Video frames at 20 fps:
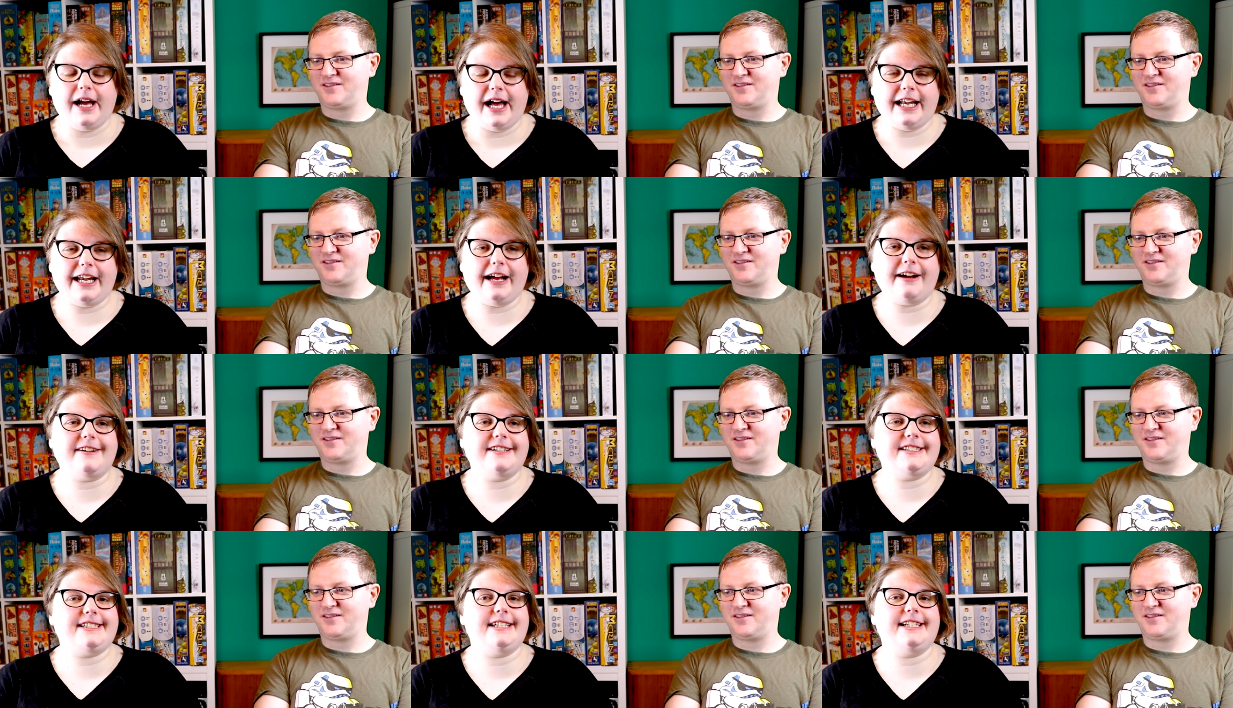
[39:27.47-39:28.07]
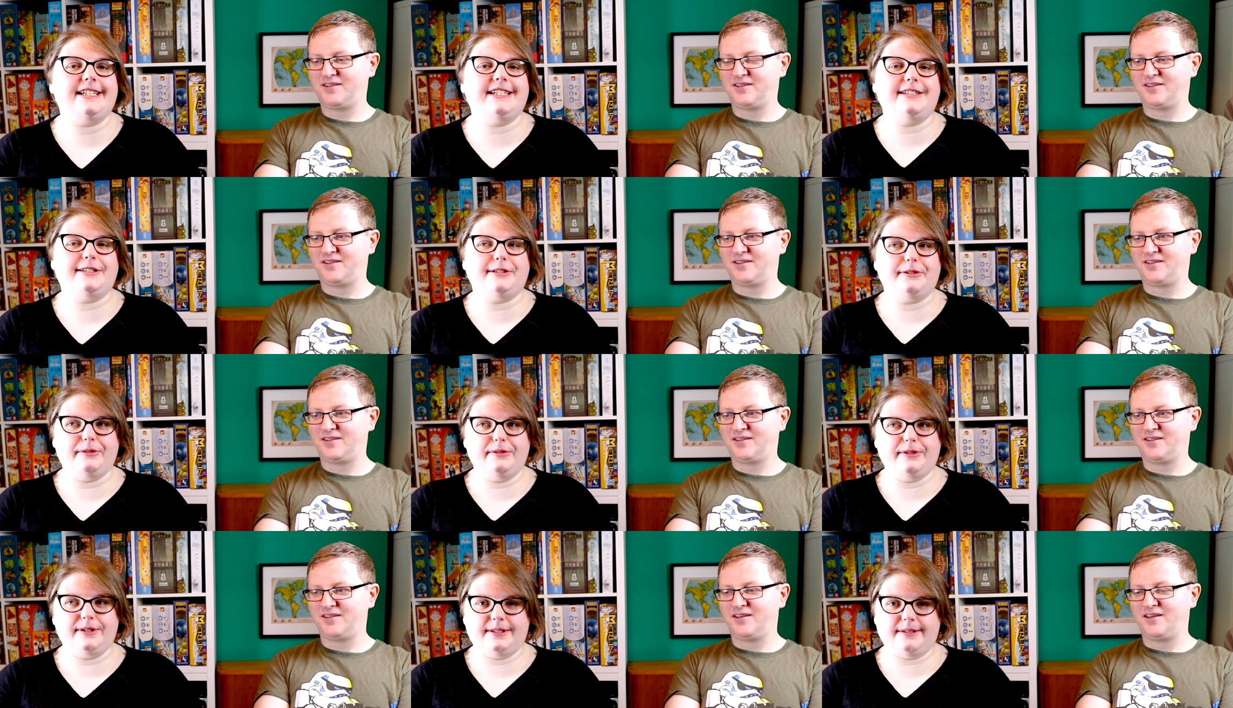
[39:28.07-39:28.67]
Speaker 1: Hilarity
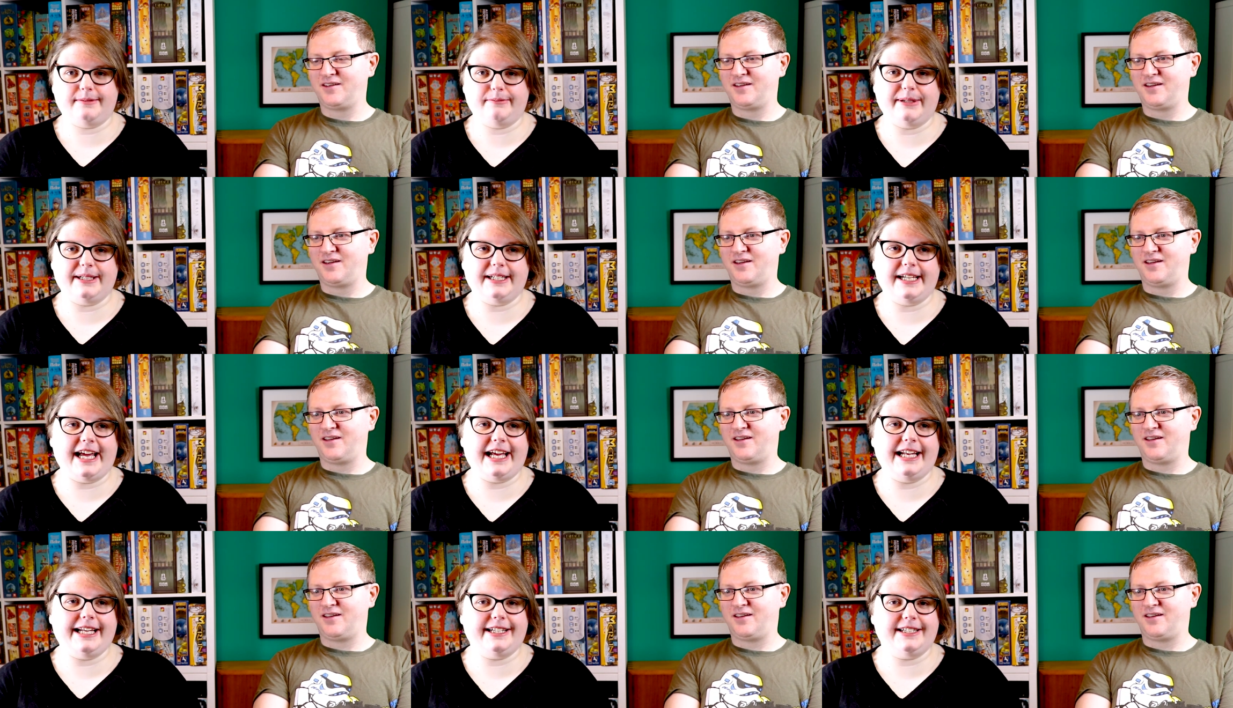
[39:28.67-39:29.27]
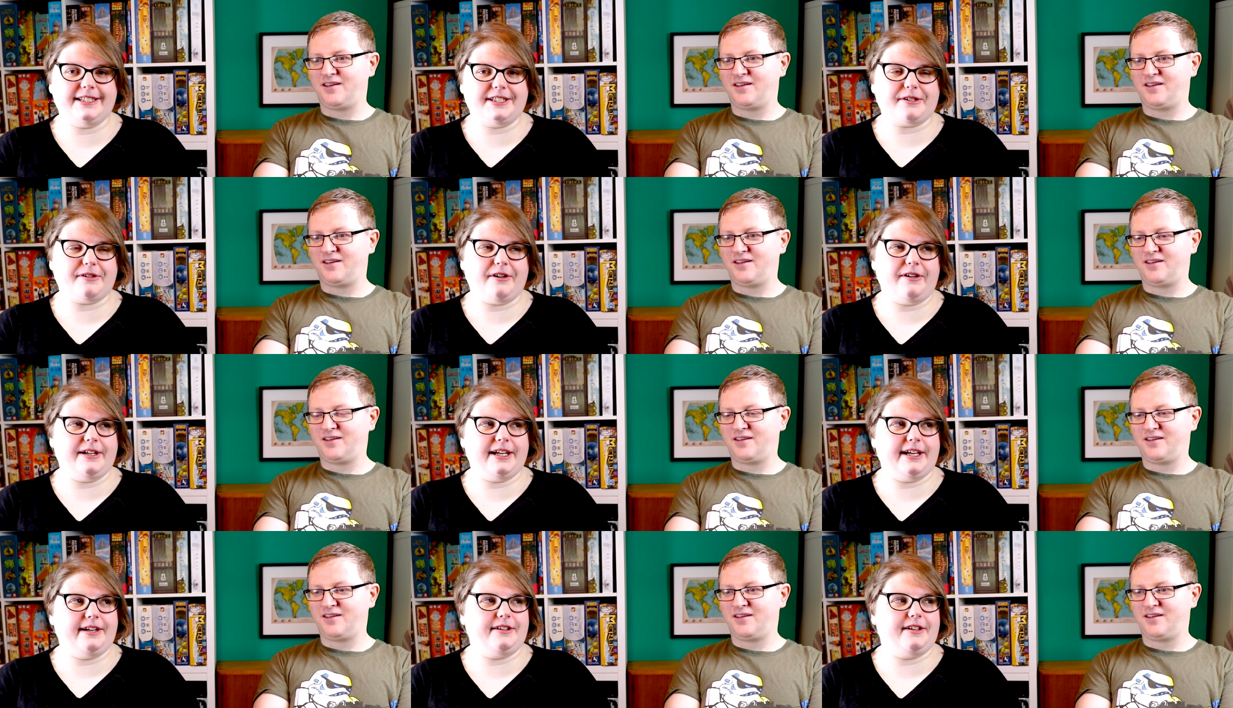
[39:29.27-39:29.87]
ensues when aliens
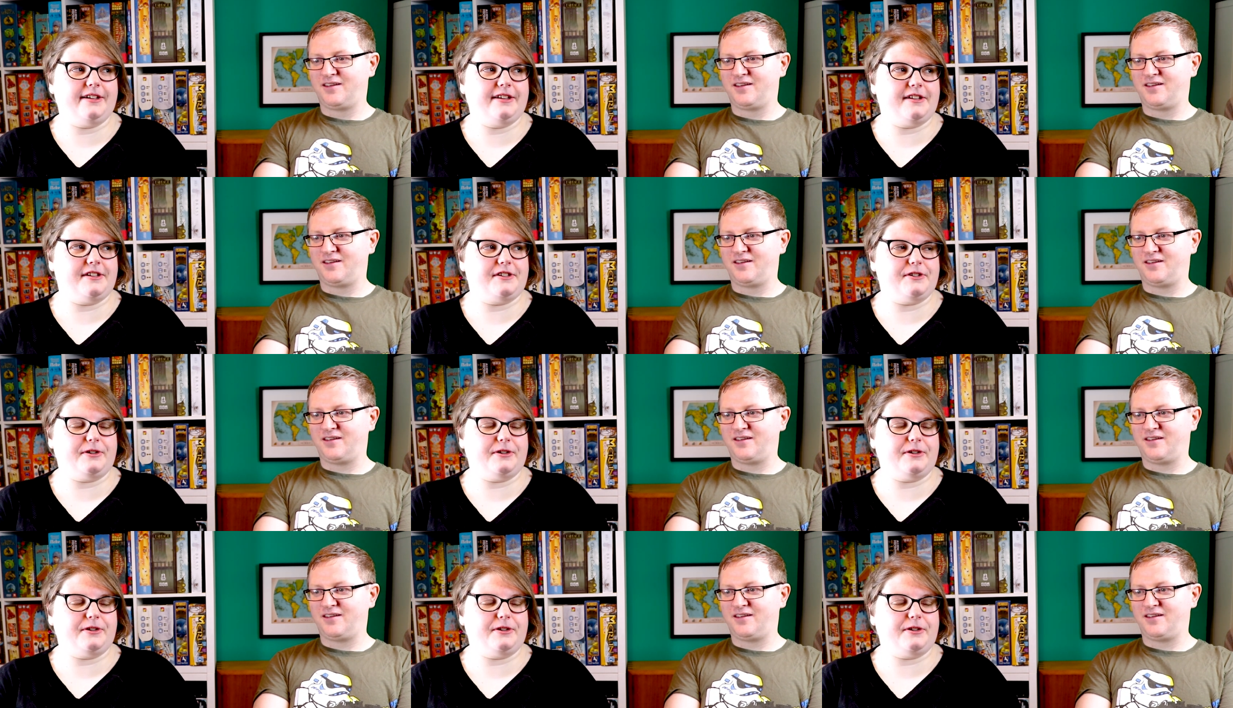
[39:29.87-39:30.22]
crawl out of the